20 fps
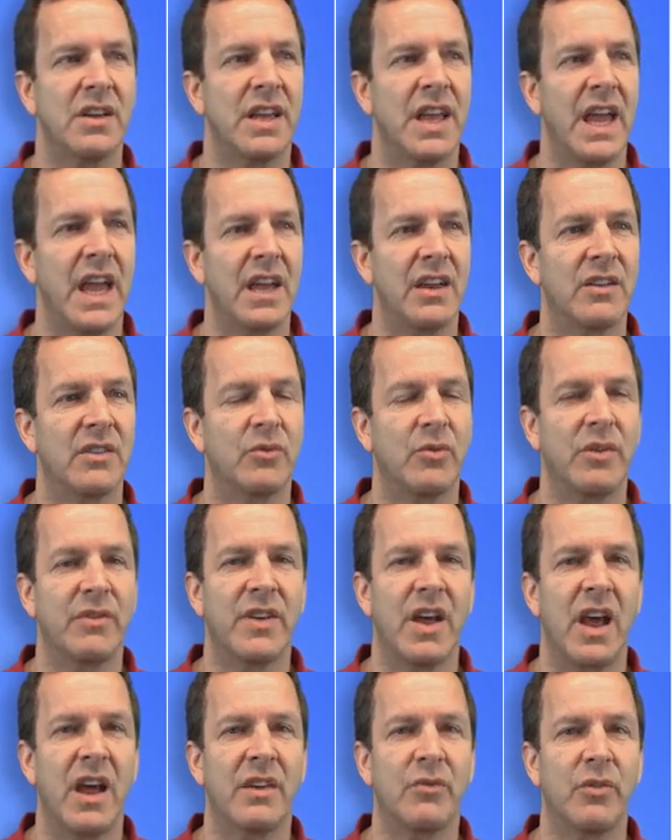and we've
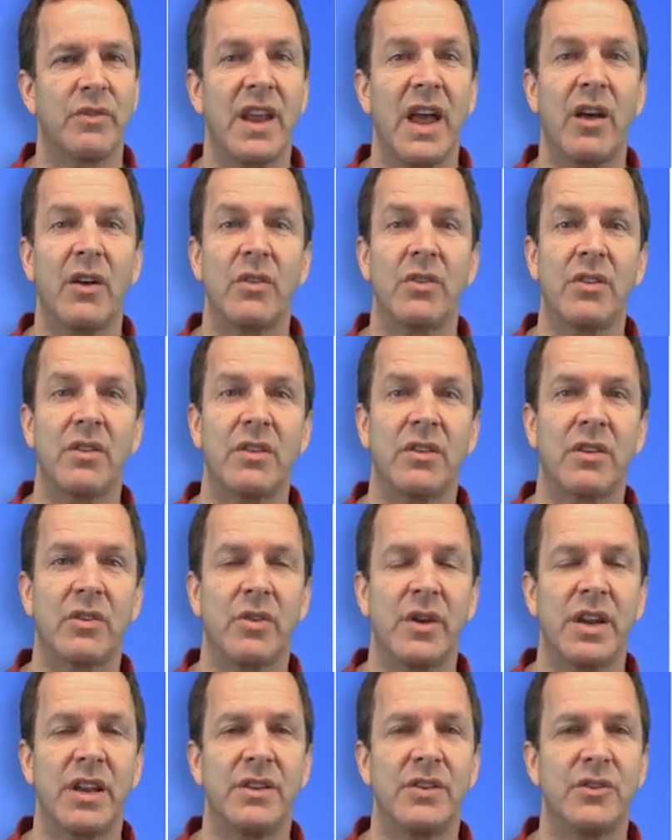now
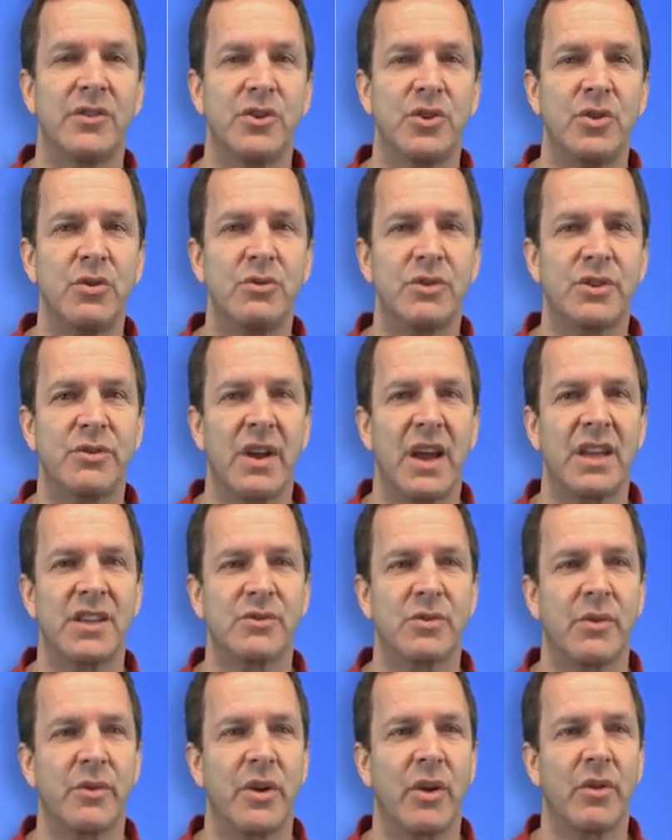created two strands
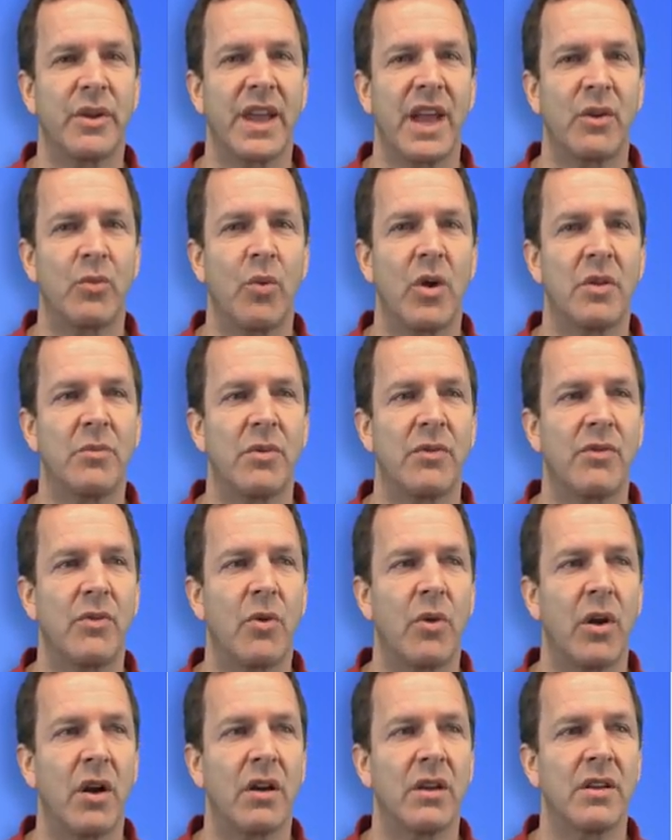where we only had one
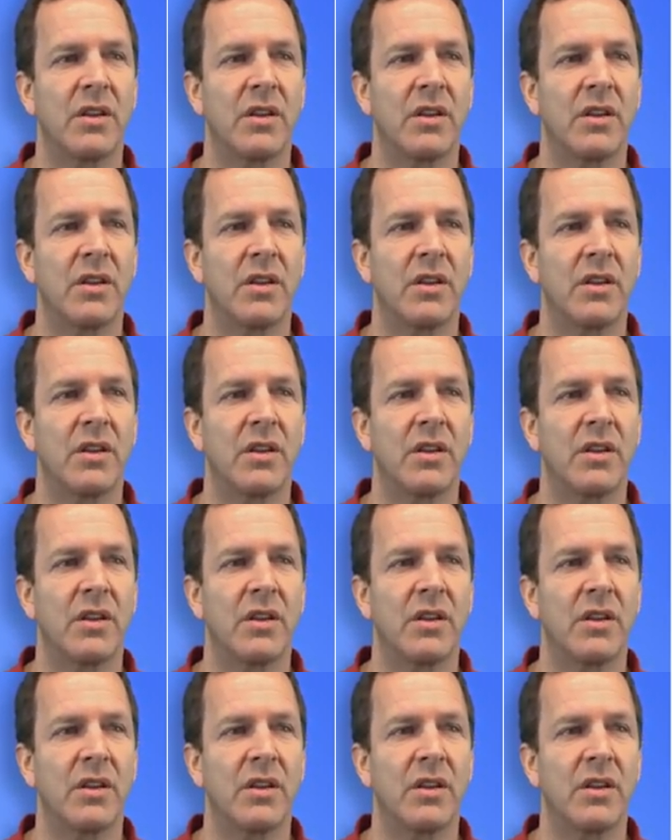before.